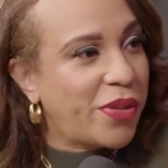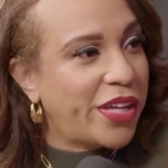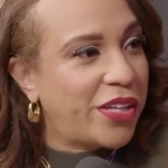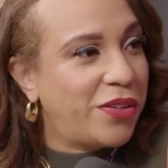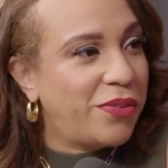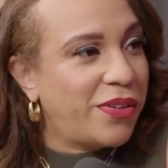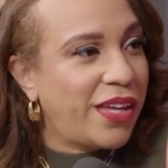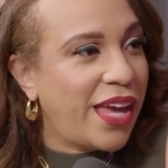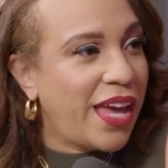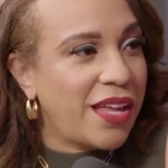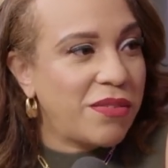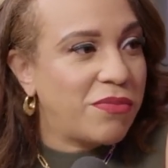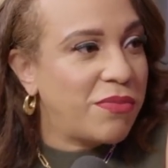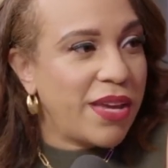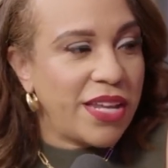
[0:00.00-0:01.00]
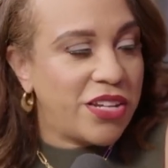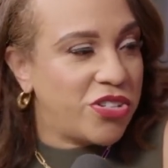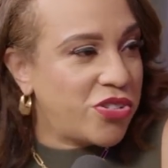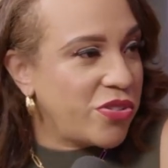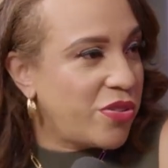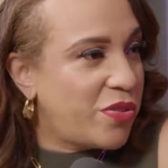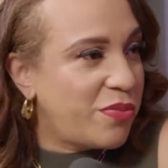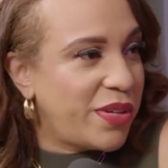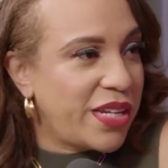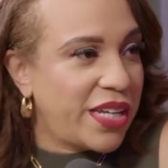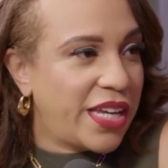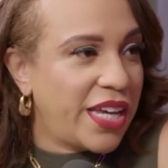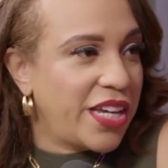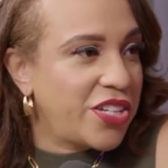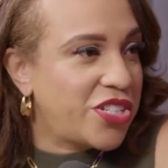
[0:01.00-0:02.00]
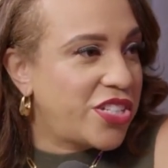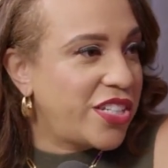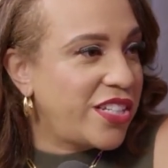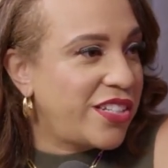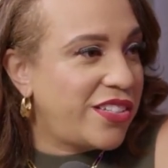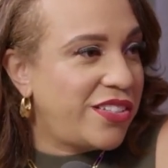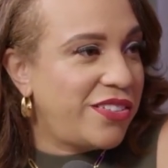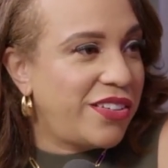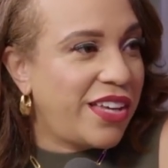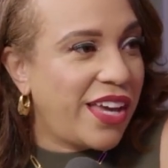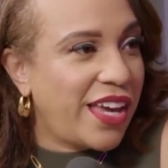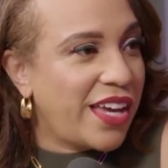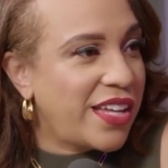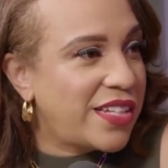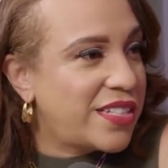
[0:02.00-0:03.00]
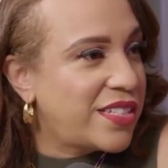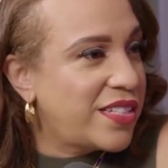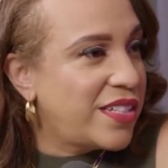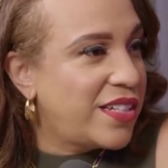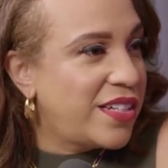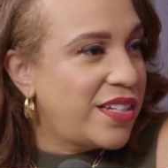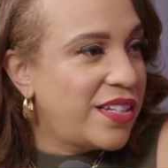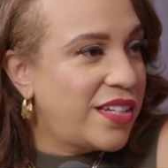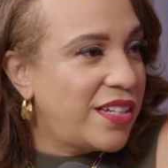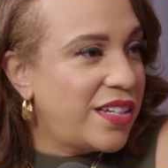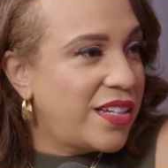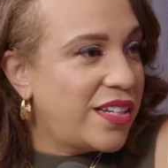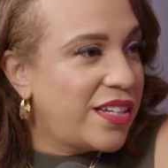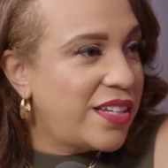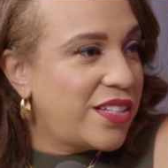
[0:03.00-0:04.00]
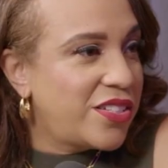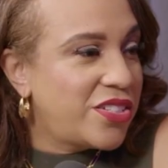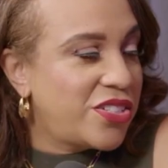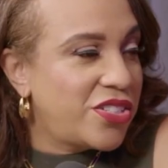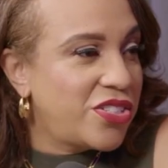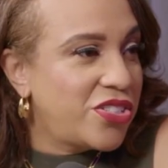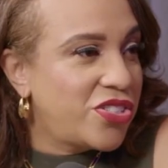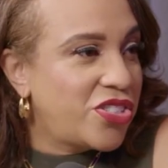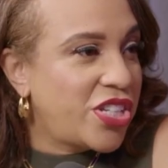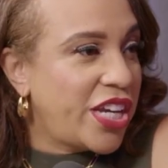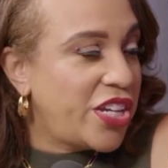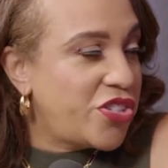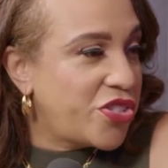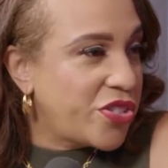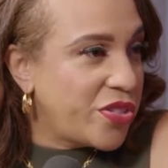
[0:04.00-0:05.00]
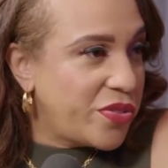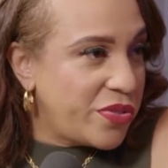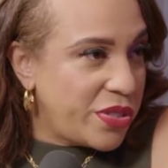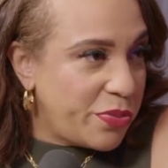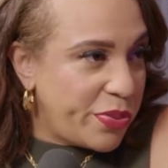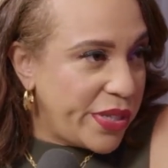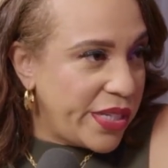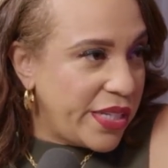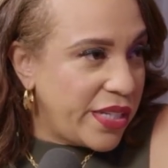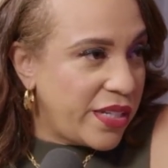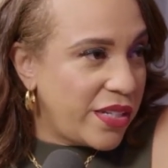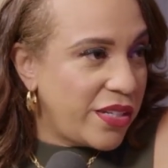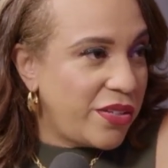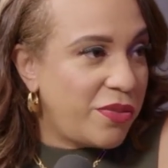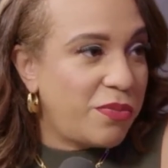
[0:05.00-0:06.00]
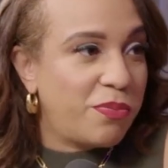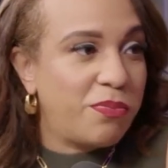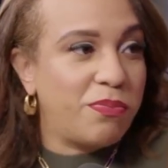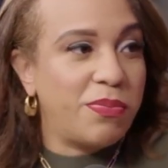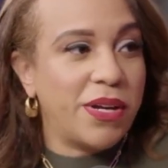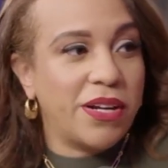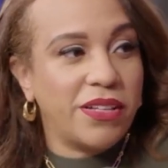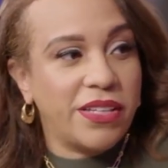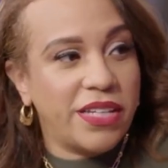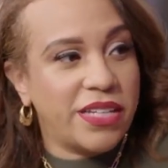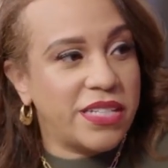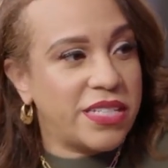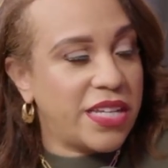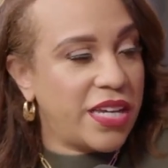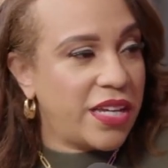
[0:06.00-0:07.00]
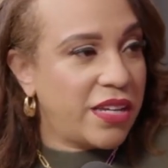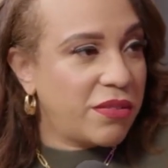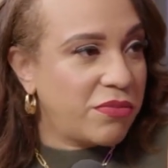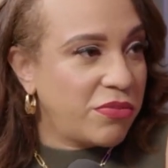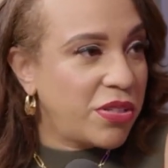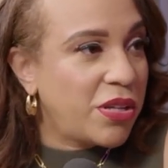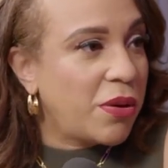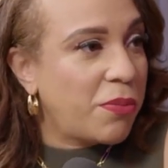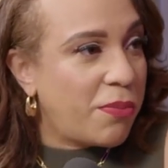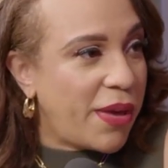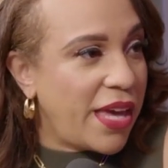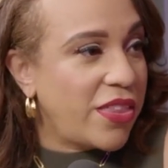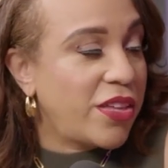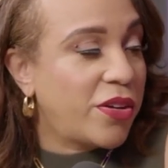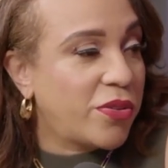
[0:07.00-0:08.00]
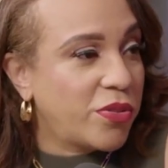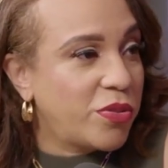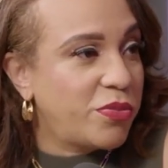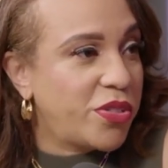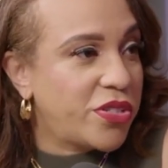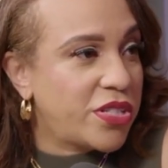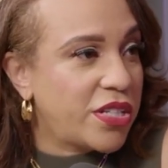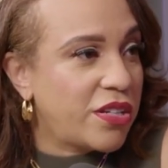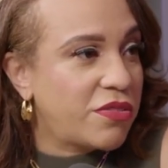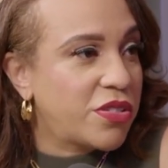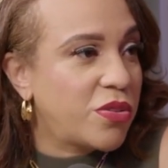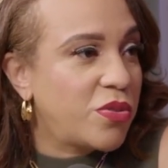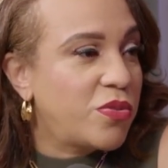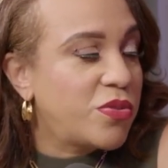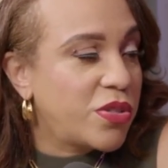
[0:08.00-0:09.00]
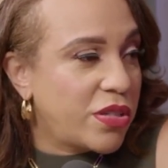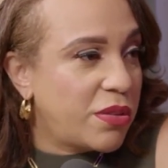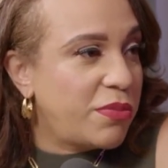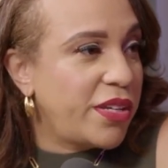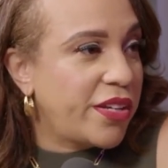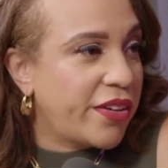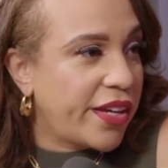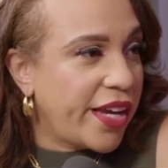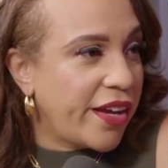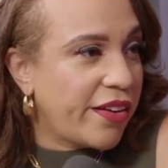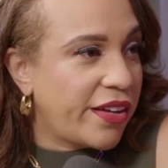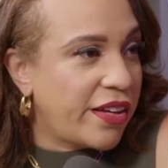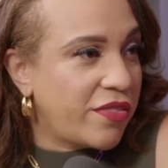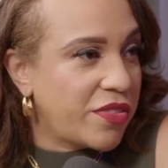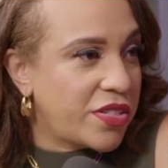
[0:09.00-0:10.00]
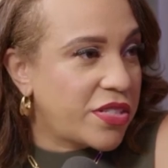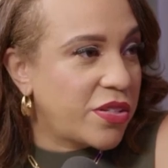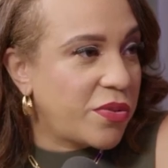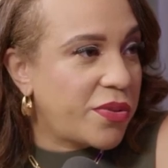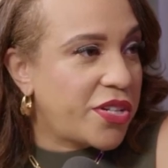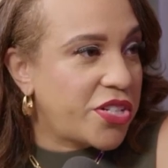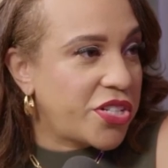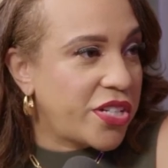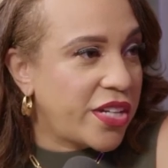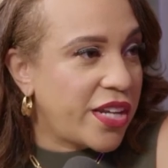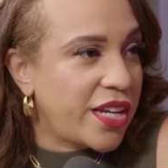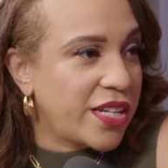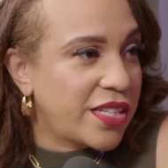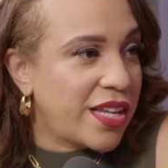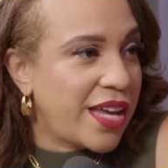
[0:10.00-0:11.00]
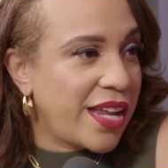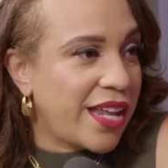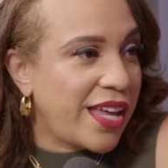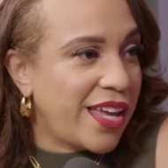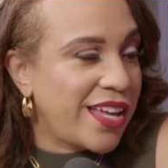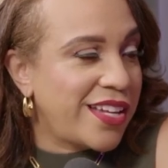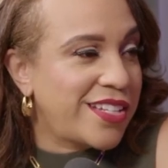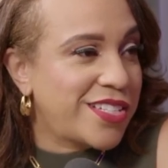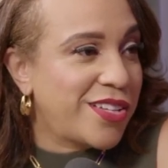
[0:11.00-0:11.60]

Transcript: Like you can't manage your own medication. You can't change your own depend. You barely could take, bathe and groom yourself. So who's going to be your caregiver is the question at hand.